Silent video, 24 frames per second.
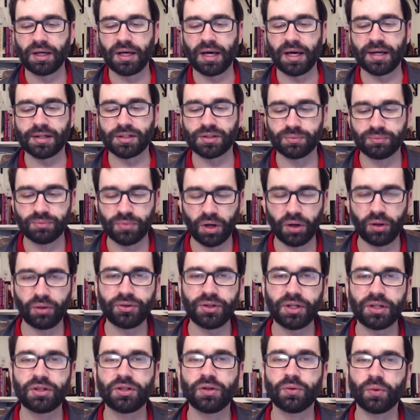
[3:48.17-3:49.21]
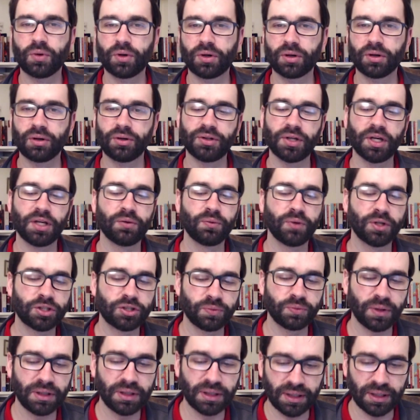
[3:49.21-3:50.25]
has molded the world in
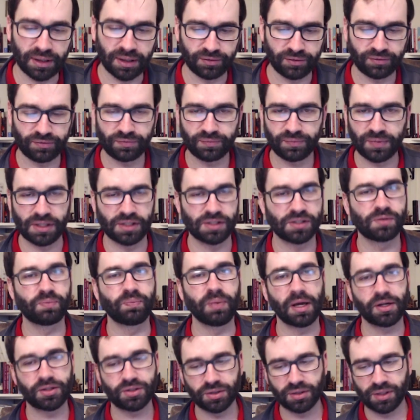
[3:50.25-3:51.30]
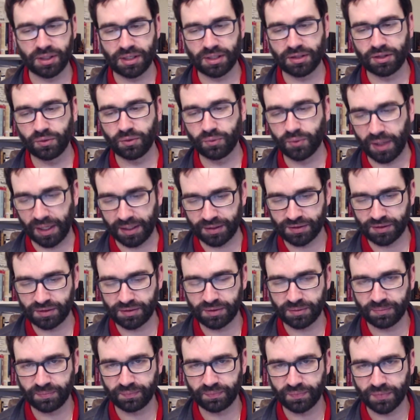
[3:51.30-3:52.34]
which we live, especially in the West.